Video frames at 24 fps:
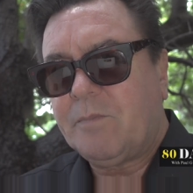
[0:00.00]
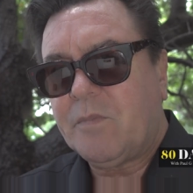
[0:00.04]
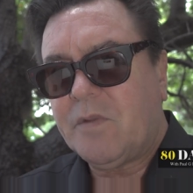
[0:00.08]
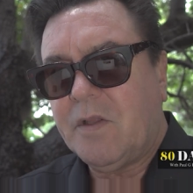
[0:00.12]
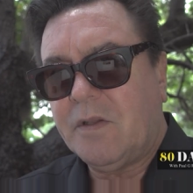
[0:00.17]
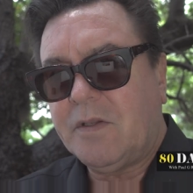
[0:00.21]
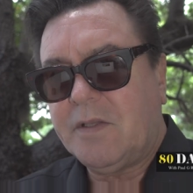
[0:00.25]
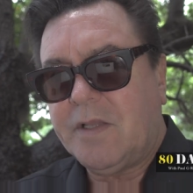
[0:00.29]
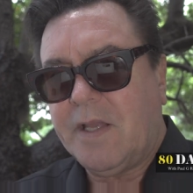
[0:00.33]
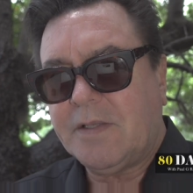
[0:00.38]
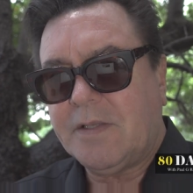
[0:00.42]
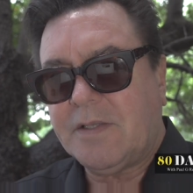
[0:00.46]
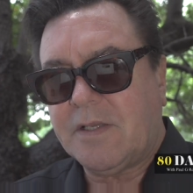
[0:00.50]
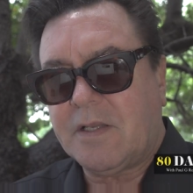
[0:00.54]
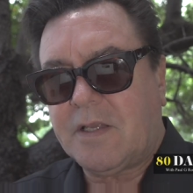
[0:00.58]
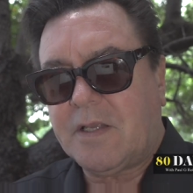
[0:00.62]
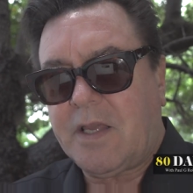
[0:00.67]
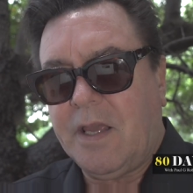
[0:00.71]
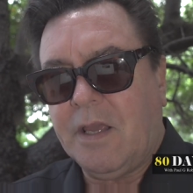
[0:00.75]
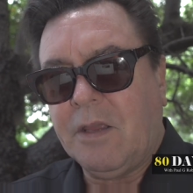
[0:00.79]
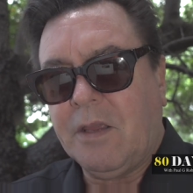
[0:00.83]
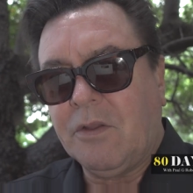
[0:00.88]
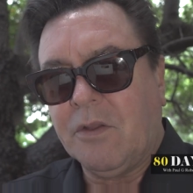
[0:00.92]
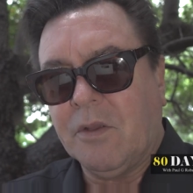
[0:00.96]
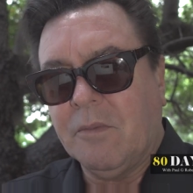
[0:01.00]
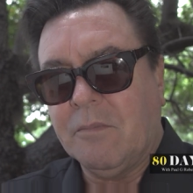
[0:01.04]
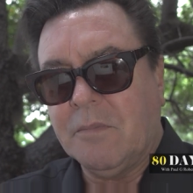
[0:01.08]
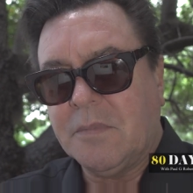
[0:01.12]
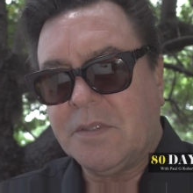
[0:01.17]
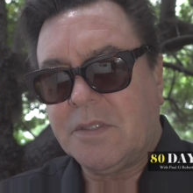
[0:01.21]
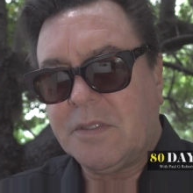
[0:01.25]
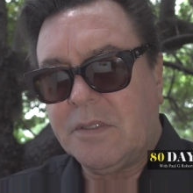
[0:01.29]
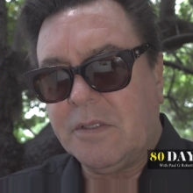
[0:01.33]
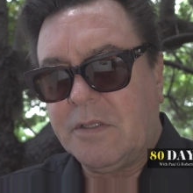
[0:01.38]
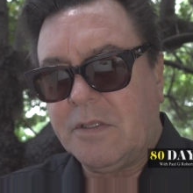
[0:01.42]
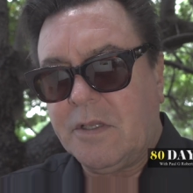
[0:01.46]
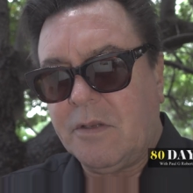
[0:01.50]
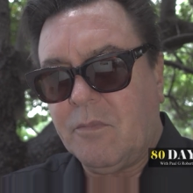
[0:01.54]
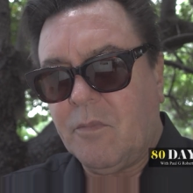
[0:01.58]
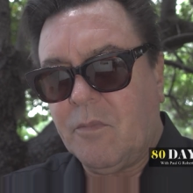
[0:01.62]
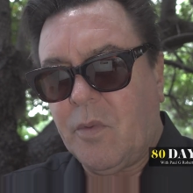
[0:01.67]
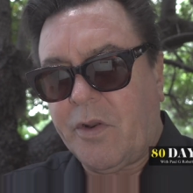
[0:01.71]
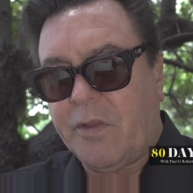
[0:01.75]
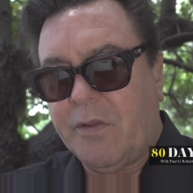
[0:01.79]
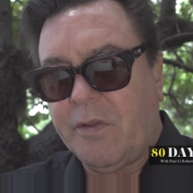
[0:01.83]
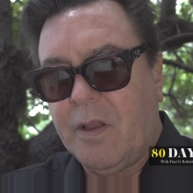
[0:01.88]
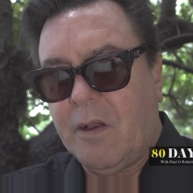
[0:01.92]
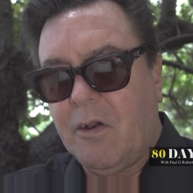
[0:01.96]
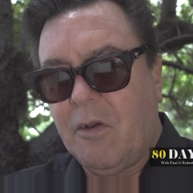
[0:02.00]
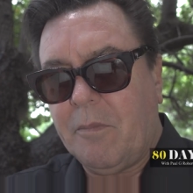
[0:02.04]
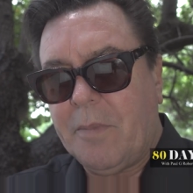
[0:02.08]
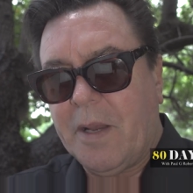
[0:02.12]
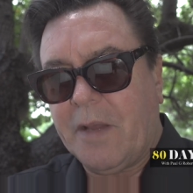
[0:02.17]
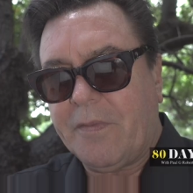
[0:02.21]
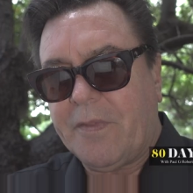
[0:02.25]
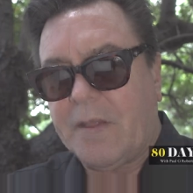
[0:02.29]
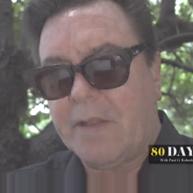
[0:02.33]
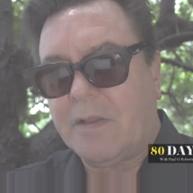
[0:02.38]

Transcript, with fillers: the desert kingdoms that didn't want to know about